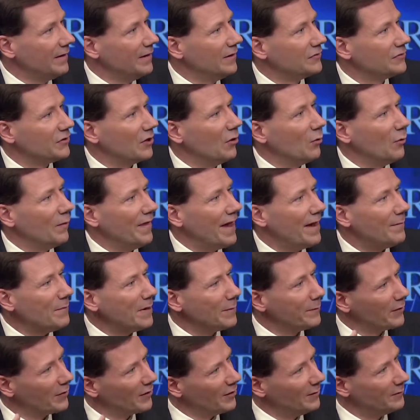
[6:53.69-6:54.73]
So when that
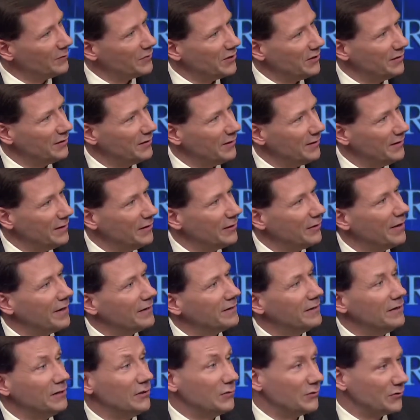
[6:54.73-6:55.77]
member comes into the internet
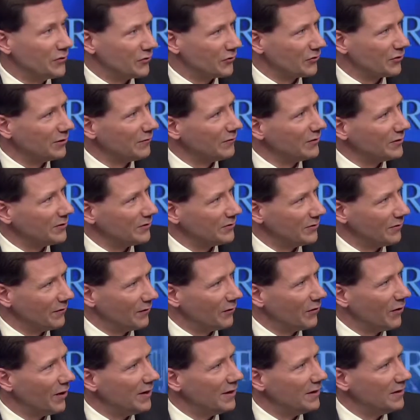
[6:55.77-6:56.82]
to use the services of the
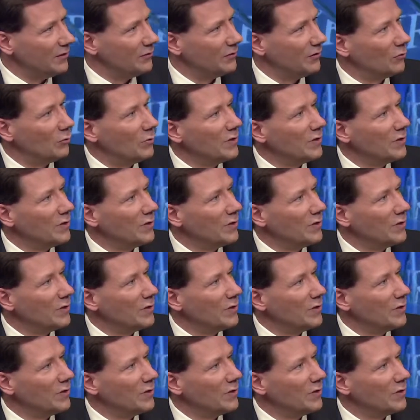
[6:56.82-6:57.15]
credit union,